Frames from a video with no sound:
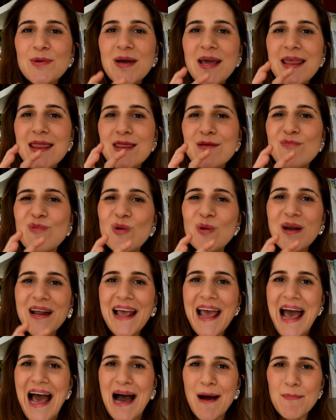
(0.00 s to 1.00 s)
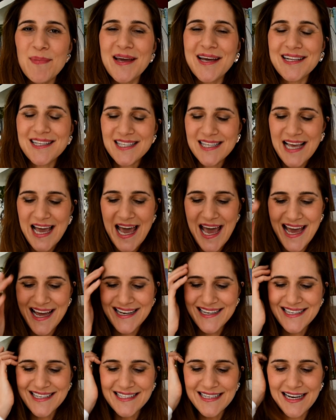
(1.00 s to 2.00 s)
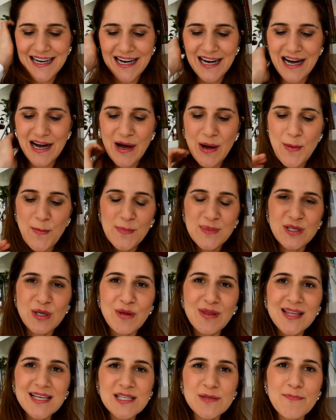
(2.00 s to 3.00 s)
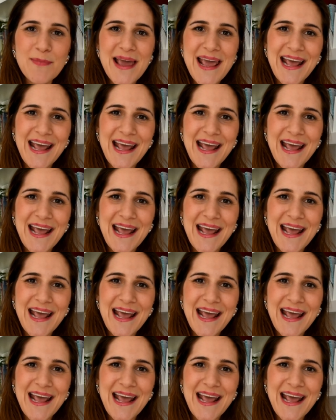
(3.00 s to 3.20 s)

in the morning habits, and so this may